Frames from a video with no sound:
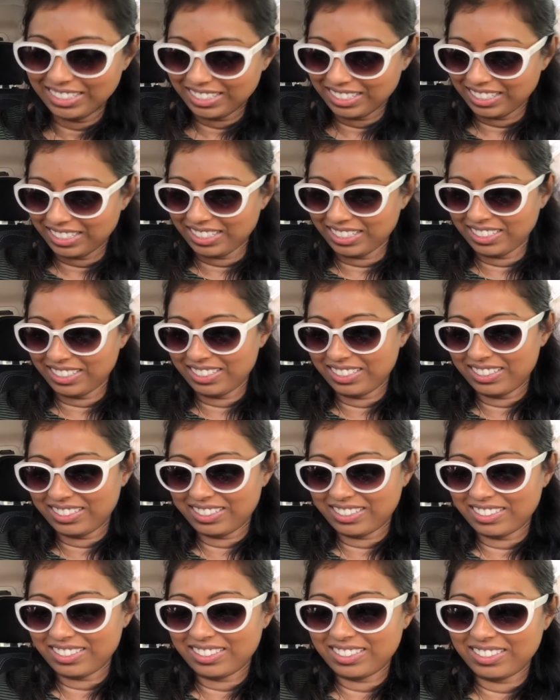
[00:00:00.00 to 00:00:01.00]

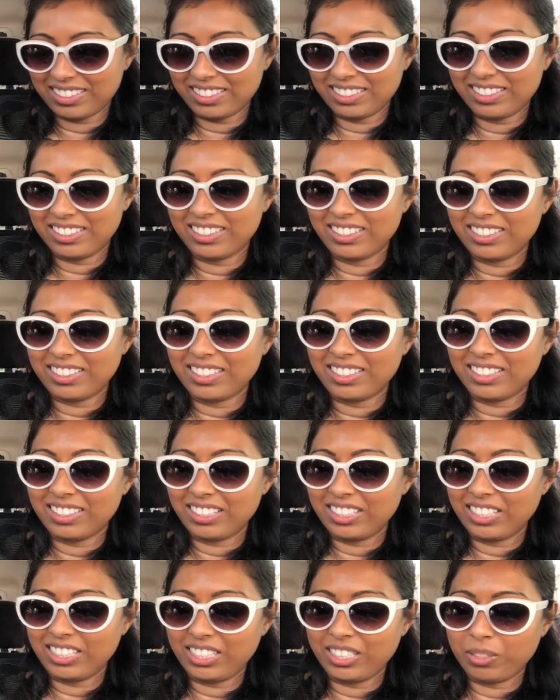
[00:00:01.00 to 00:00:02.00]
And
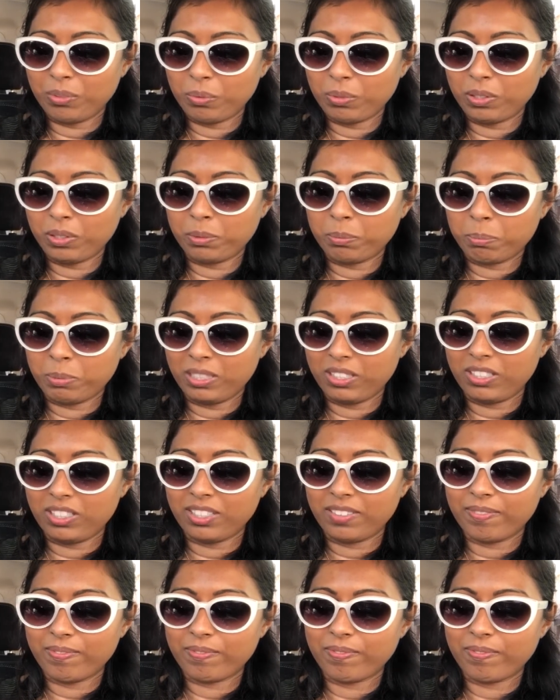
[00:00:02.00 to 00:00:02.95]
he will be